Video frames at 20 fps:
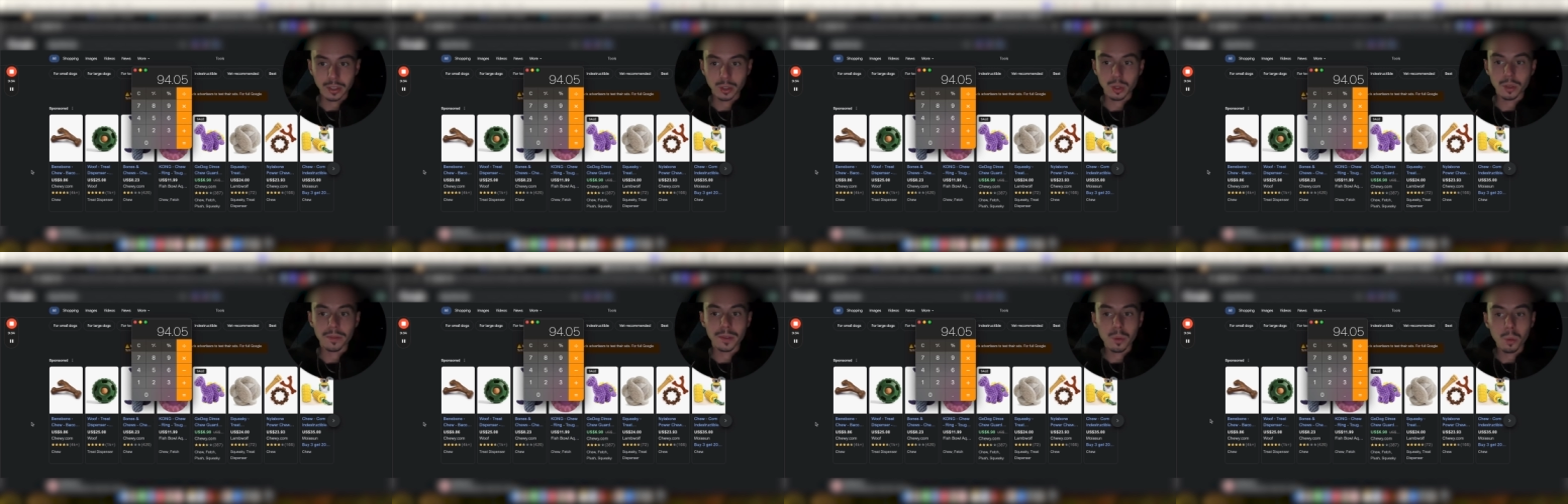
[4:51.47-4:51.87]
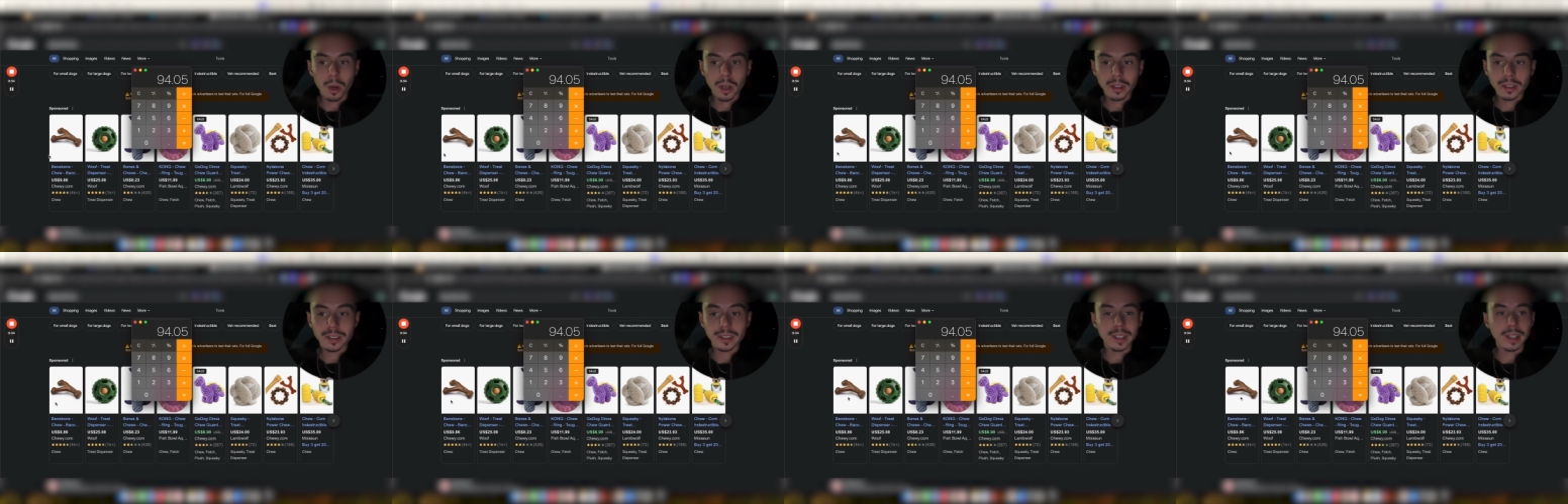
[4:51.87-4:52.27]
So if you
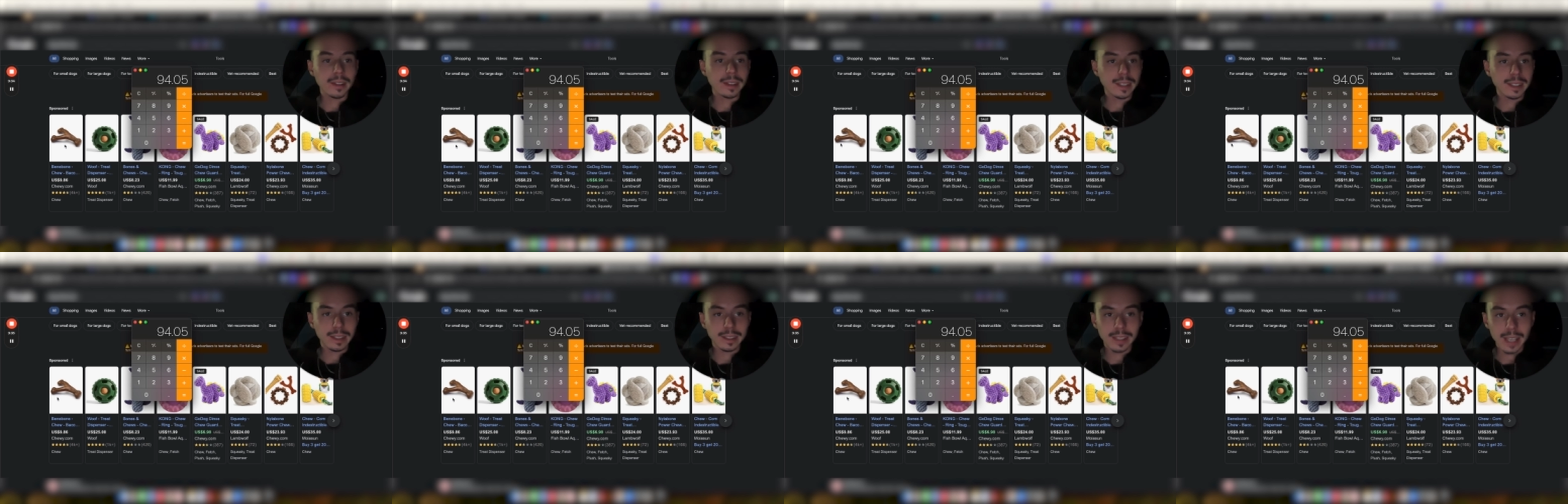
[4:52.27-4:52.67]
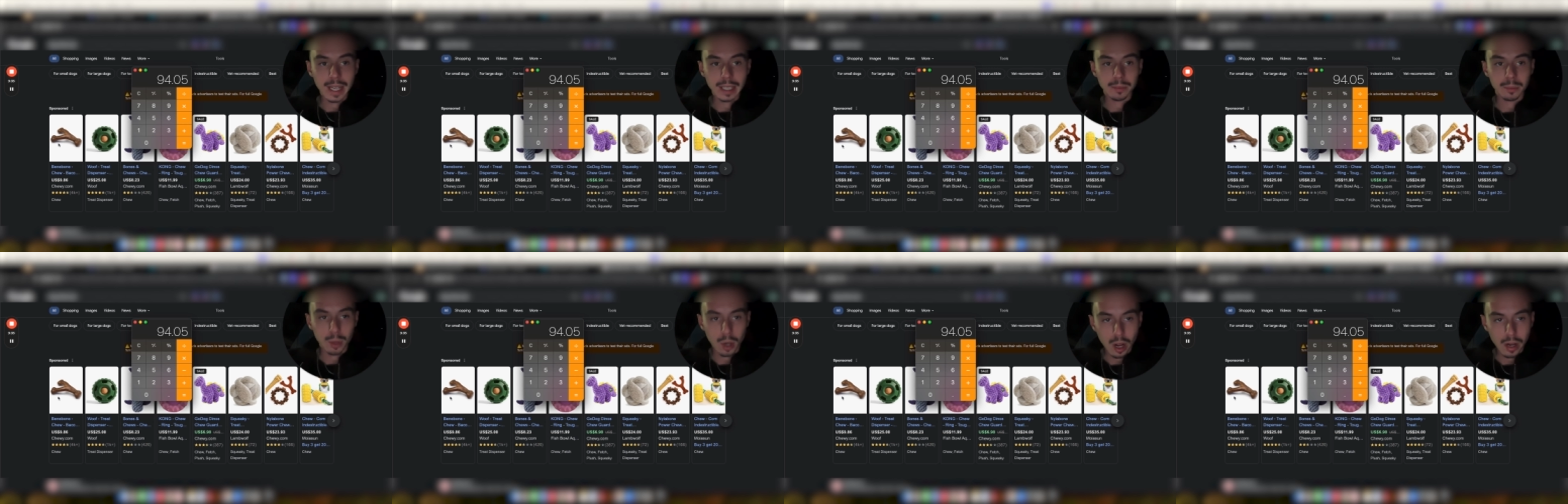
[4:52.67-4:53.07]
wanted to sell this
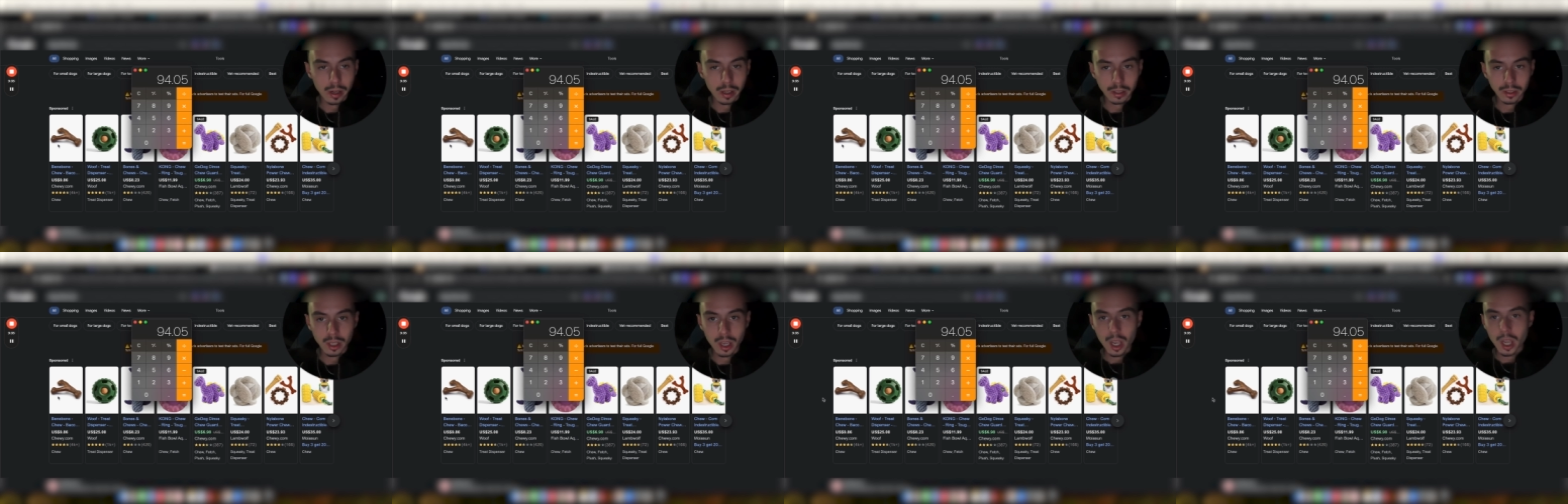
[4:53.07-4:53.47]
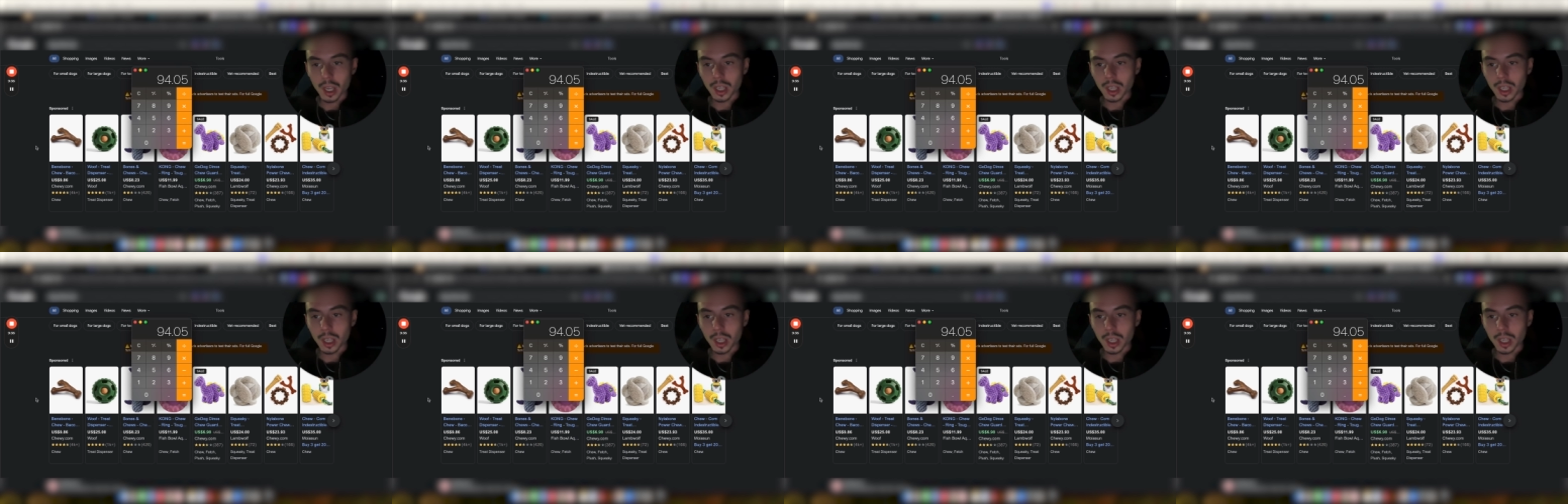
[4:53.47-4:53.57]
exact product,